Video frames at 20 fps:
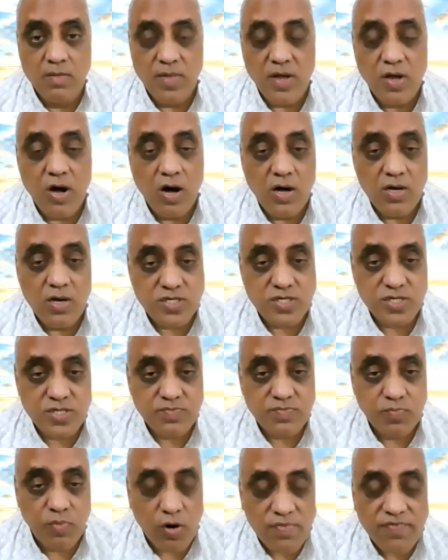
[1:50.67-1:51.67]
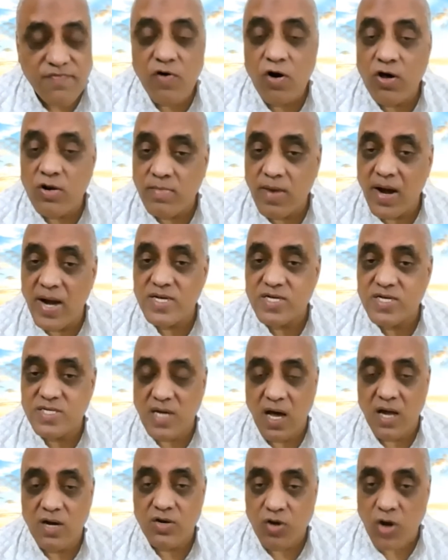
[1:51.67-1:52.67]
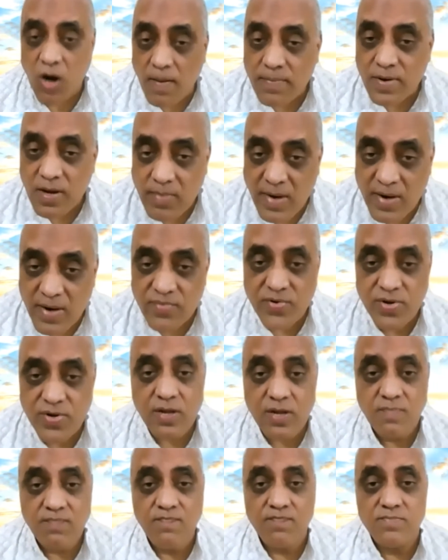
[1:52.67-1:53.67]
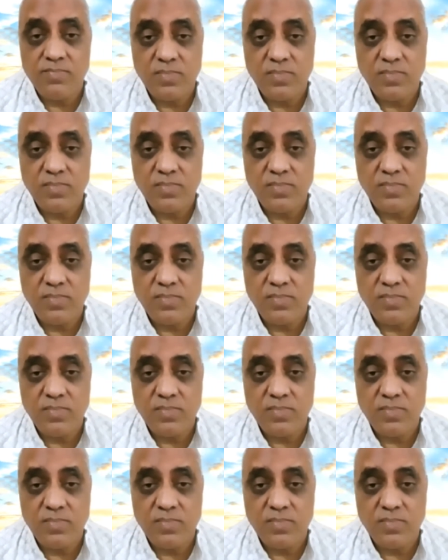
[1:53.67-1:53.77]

because both formats are complementary.